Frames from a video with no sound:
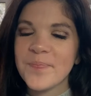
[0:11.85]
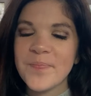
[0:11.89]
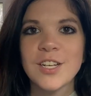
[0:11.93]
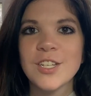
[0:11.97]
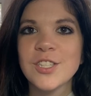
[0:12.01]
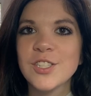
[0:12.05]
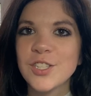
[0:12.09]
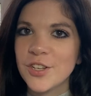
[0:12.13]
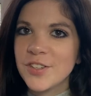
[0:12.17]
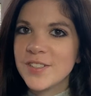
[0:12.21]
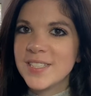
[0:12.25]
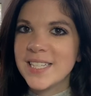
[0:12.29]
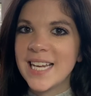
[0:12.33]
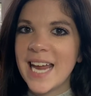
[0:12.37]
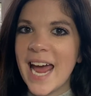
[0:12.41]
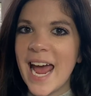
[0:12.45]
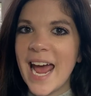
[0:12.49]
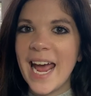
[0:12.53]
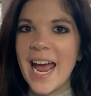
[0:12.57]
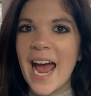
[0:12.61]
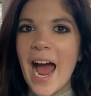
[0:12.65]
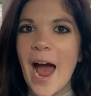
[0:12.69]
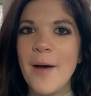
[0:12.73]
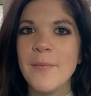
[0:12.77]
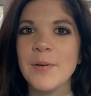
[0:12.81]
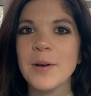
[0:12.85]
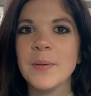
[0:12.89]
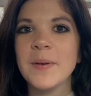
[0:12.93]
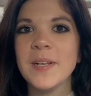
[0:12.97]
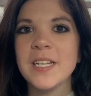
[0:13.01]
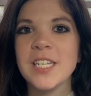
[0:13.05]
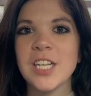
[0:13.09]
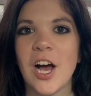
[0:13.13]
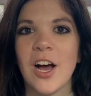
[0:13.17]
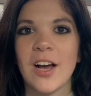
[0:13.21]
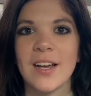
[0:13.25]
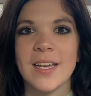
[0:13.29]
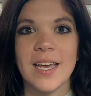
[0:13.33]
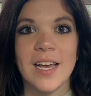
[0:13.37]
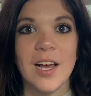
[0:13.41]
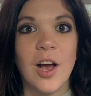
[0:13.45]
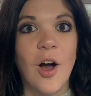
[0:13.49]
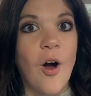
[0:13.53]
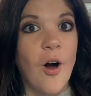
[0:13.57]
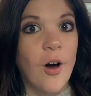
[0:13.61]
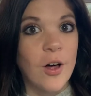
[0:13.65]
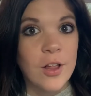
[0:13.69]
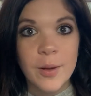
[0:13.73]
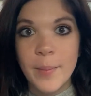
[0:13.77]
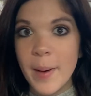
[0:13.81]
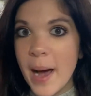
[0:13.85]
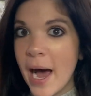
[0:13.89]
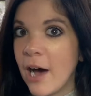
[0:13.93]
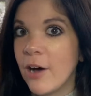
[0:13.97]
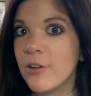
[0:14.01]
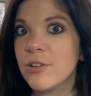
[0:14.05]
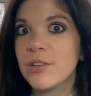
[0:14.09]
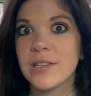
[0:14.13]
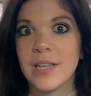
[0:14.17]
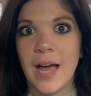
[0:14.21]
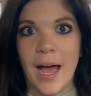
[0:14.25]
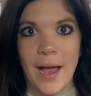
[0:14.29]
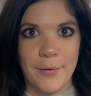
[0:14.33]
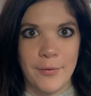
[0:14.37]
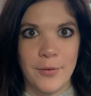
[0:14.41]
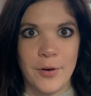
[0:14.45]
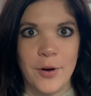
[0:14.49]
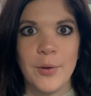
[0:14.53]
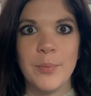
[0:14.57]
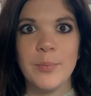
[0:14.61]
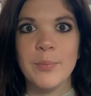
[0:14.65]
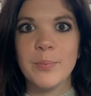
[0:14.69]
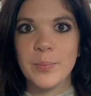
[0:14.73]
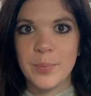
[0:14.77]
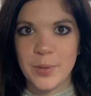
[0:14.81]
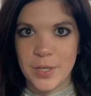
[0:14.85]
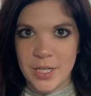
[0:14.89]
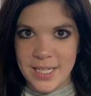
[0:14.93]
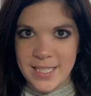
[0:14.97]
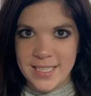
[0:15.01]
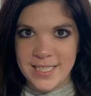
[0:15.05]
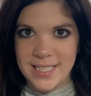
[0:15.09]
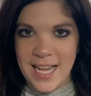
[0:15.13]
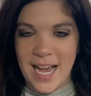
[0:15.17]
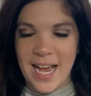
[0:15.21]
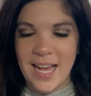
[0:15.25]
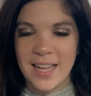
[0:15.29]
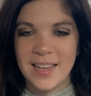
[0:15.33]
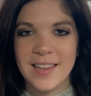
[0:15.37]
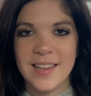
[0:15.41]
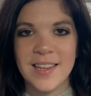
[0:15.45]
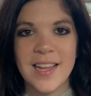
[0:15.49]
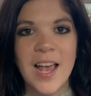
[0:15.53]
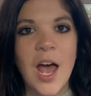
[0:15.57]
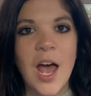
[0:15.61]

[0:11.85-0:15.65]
So today I'm going to be talking all about Lightroom presets.